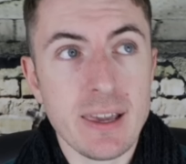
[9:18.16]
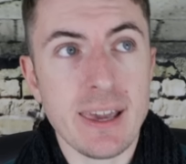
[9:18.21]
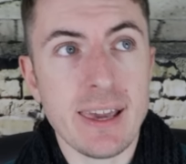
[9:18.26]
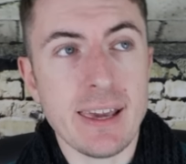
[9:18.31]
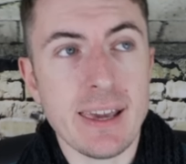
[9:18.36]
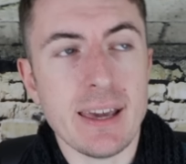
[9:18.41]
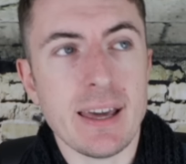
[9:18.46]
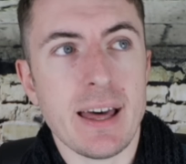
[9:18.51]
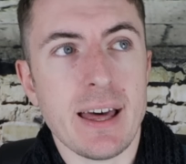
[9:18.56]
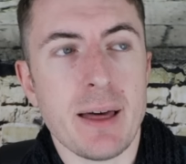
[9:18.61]

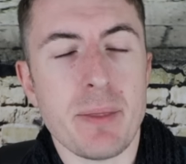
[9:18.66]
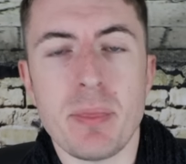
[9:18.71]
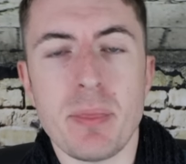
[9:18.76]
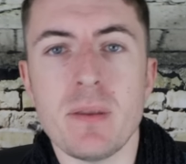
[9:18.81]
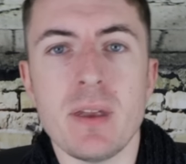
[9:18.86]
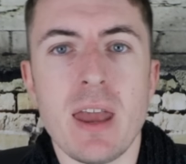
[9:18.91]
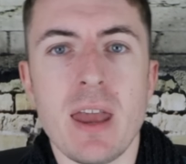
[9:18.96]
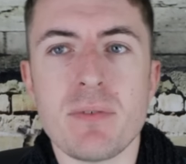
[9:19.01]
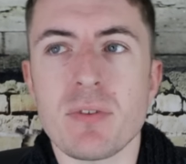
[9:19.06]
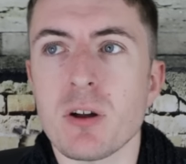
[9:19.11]
He
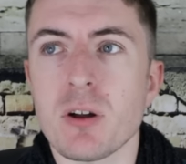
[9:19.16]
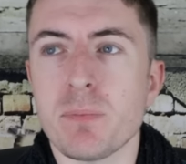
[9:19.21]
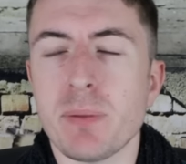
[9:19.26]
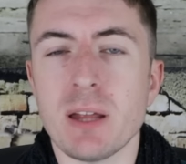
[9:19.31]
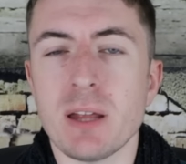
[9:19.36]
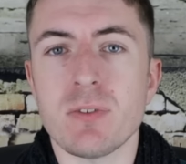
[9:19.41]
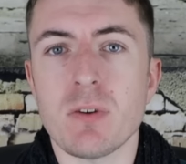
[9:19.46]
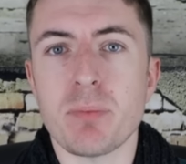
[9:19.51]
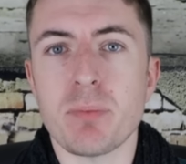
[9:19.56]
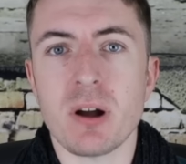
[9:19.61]
never
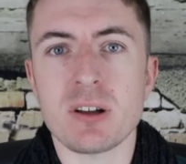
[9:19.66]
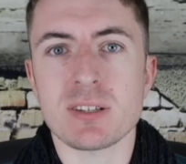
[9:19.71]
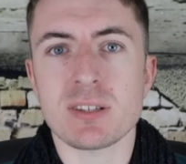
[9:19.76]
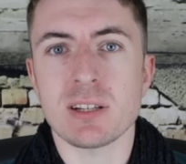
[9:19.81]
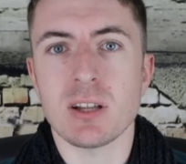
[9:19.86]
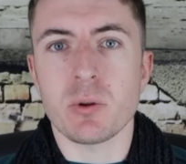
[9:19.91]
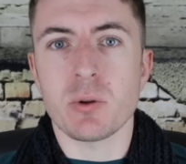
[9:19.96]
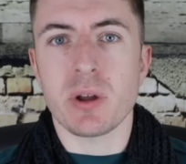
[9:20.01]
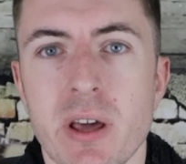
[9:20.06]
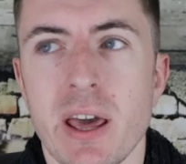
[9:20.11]
played for
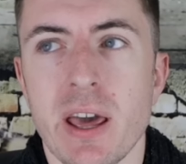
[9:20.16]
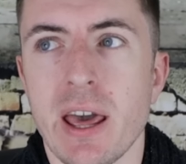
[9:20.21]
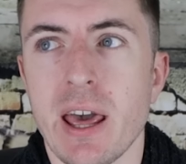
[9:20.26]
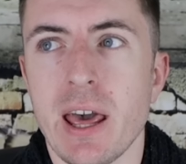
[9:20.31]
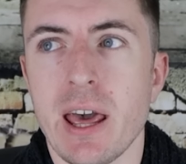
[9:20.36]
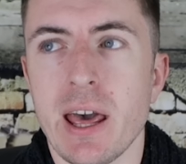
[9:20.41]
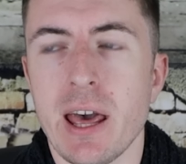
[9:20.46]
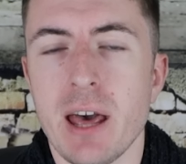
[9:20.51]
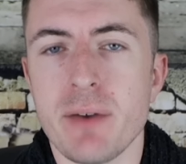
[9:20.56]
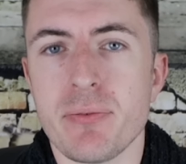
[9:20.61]
Barcelona
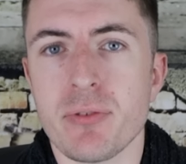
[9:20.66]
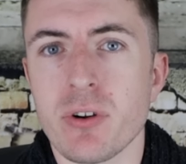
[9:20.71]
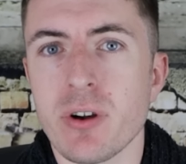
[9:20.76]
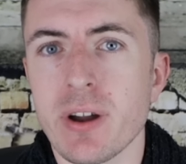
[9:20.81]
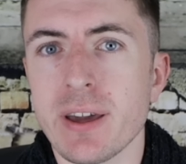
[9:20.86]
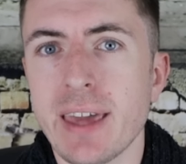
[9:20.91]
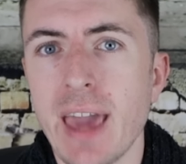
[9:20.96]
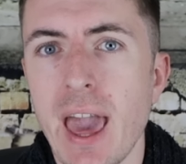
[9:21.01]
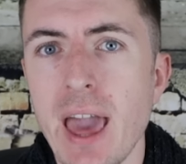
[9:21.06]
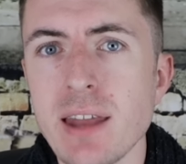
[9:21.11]
ever
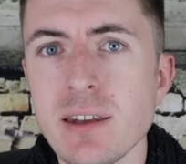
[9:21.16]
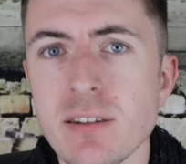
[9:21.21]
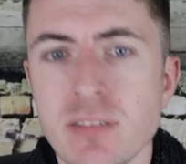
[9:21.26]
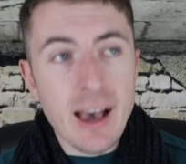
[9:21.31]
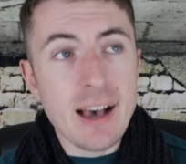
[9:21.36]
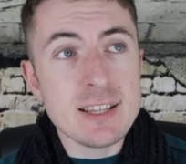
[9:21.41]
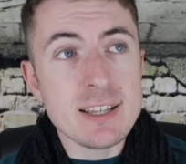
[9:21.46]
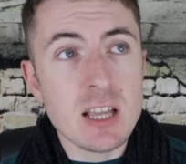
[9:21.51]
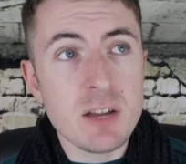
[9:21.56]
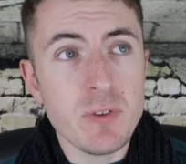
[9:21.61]
again.
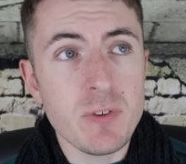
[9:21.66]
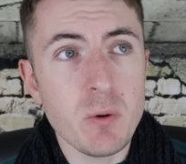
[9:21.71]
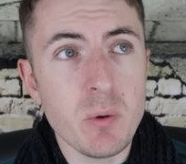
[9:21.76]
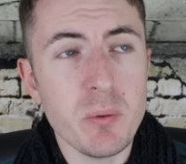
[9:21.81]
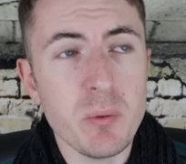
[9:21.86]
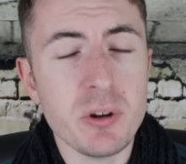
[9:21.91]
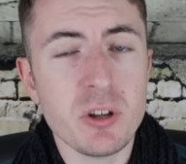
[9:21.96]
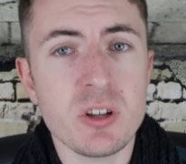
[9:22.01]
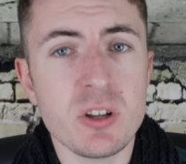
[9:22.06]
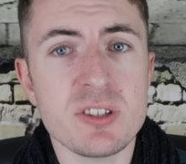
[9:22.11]
As
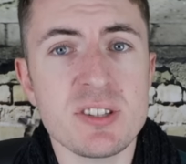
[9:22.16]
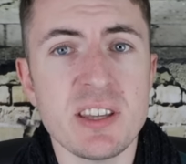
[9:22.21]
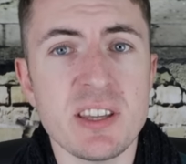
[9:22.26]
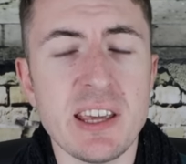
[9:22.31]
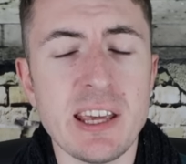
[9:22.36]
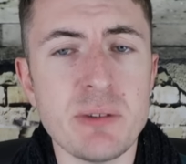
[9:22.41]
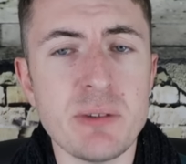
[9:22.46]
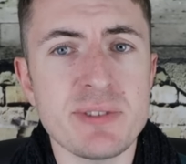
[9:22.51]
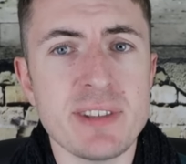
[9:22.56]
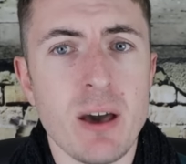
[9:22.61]
everyone could see,
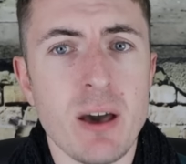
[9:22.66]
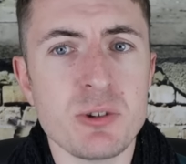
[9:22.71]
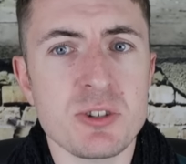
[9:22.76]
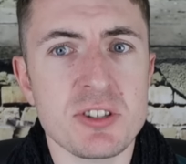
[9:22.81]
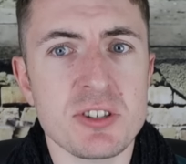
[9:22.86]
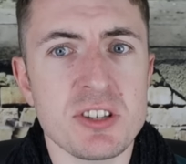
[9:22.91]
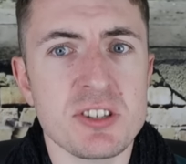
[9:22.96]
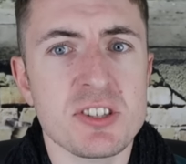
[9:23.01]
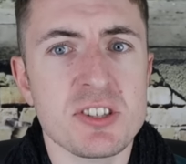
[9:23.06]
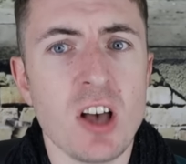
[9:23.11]
he was now
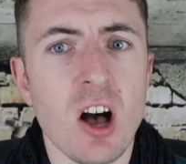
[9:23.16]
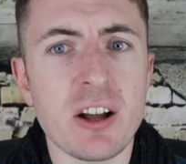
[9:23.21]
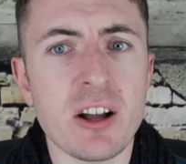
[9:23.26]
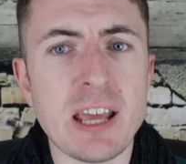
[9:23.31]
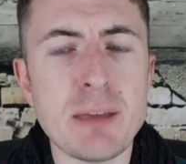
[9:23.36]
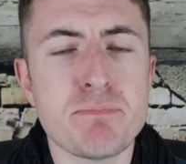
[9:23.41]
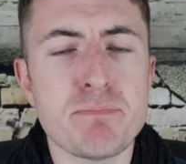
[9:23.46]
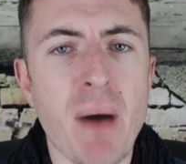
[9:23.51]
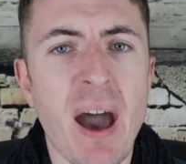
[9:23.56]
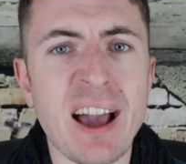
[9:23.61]
just a
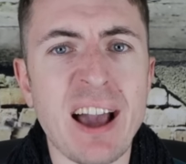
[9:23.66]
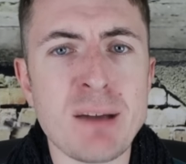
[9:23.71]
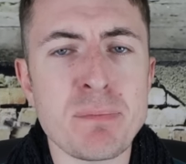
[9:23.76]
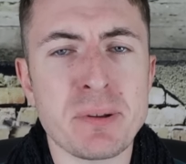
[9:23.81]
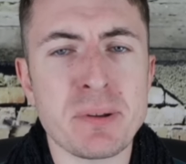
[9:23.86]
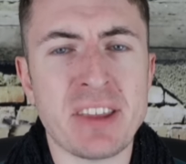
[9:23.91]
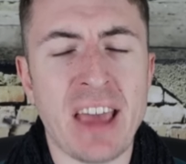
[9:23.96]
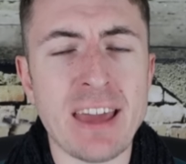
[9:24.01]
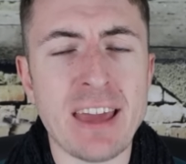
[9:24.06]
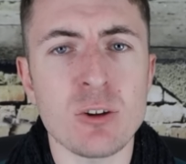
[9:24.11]
soggy bag of
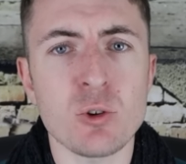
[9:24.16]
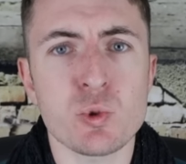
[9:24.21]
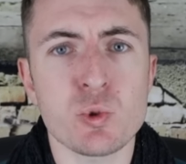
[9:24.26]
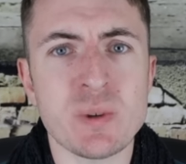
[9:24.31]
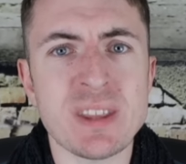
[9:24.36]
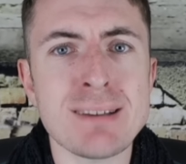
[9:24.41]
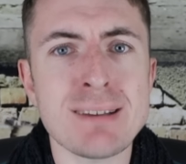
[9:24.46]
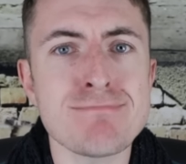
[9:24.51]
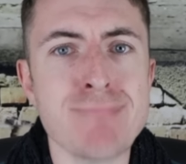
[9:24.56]
potatoes with a